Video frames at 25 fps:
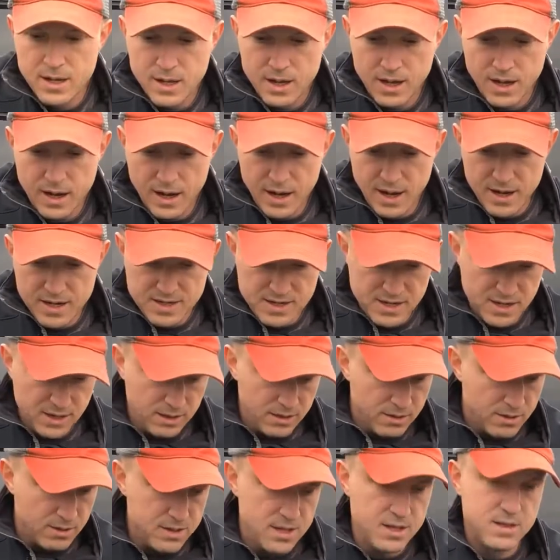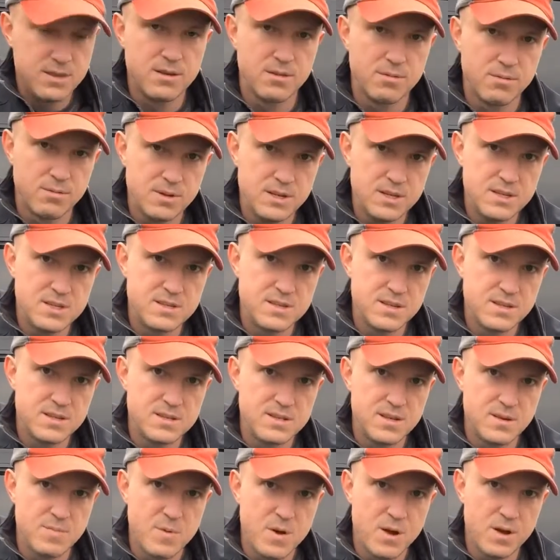I did look at the Reese
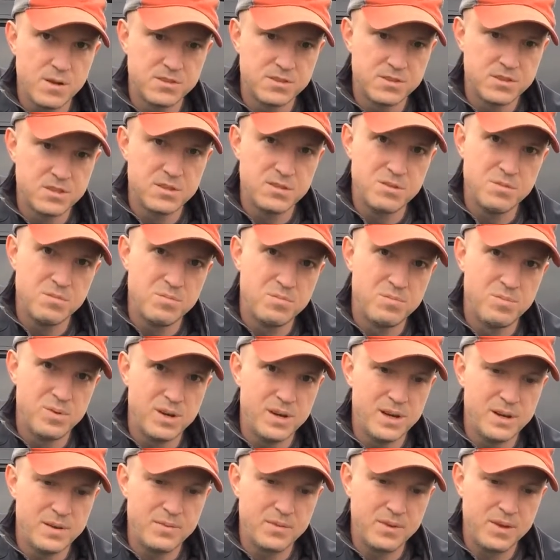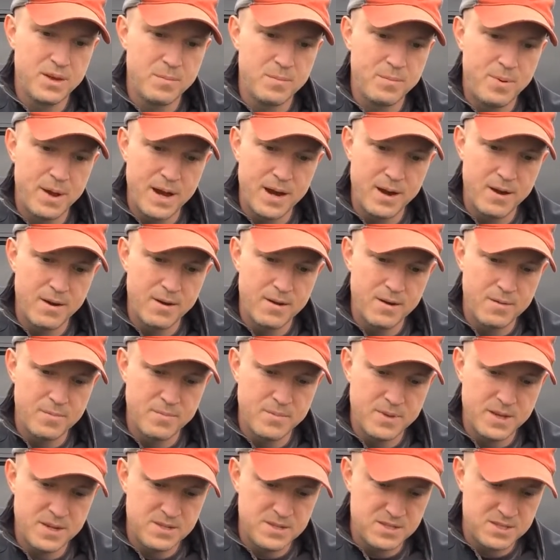system also, but comparing
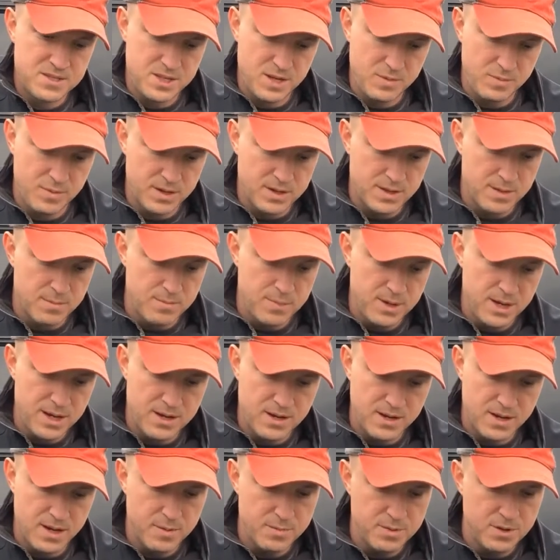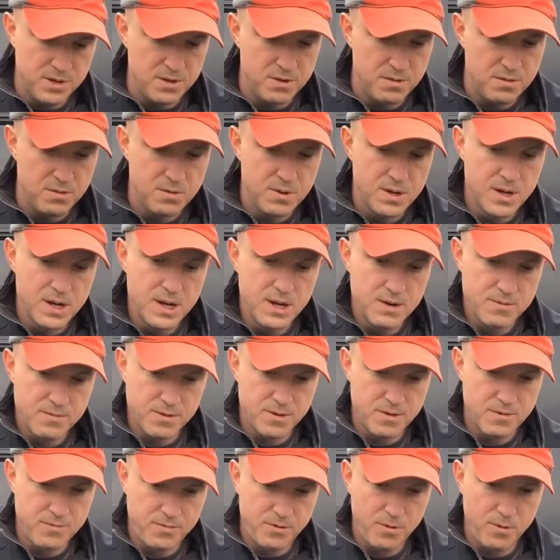them, it just seemed like the B and W
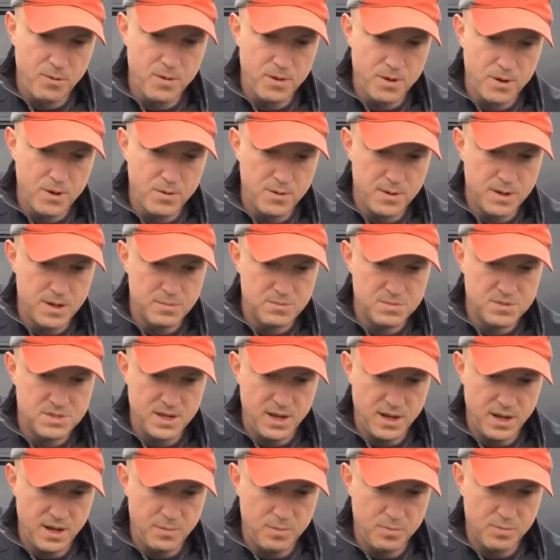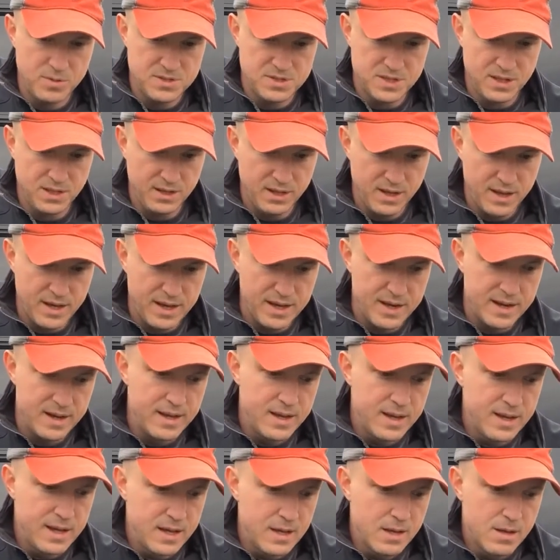for the Ford OEM setup was a lot
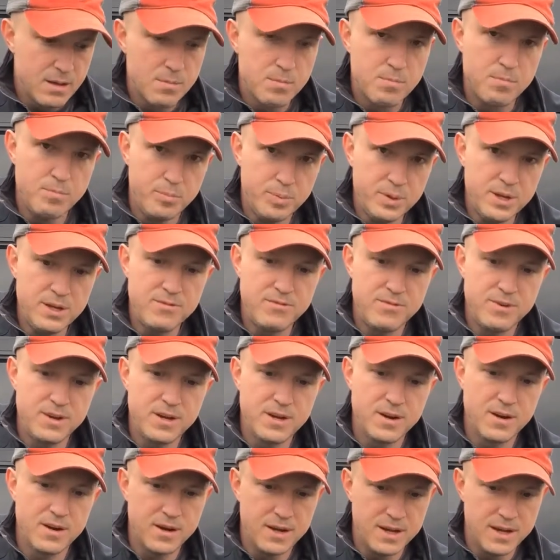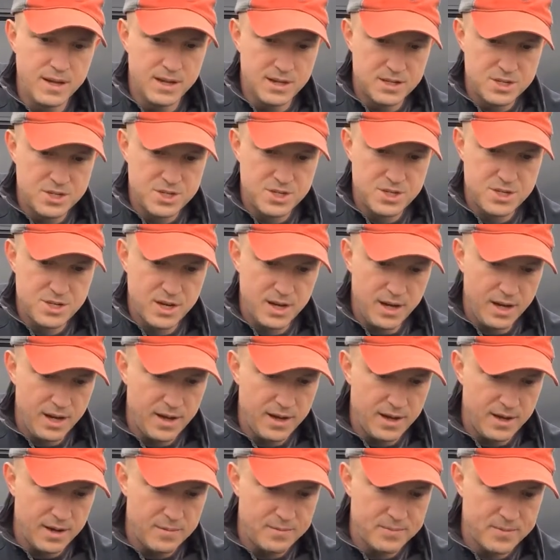beefier hitch.
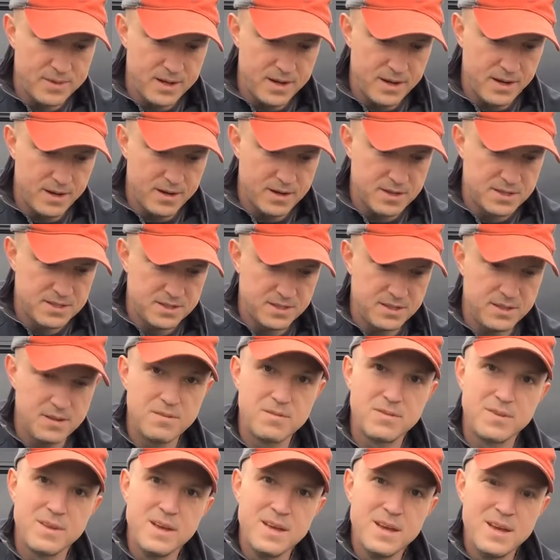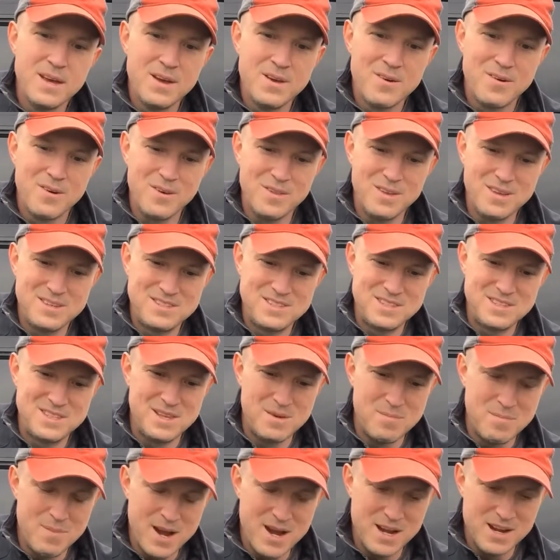And honestly, where this is
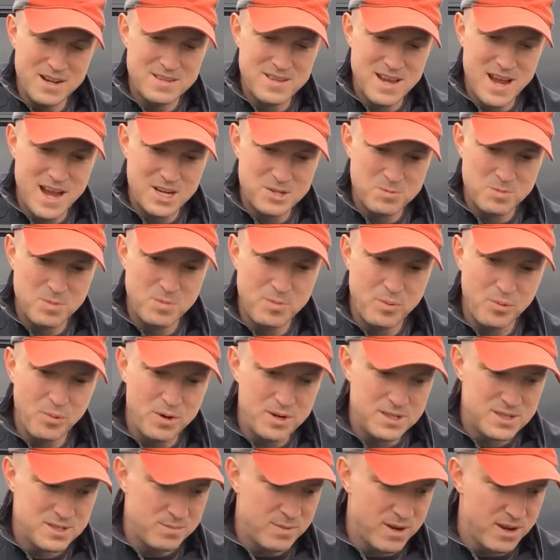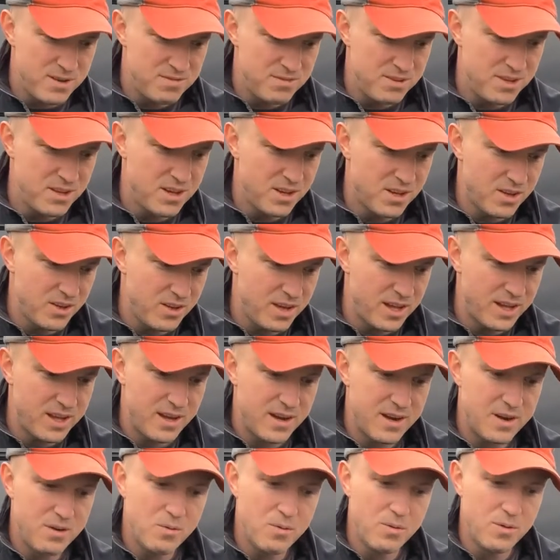the main attachment point to my vehicle, I
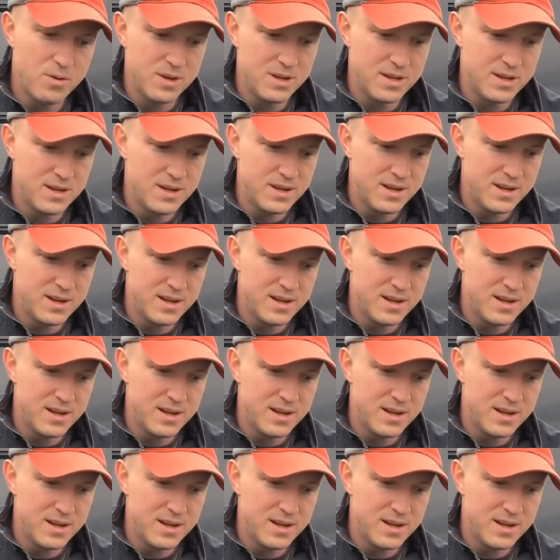kind of wanted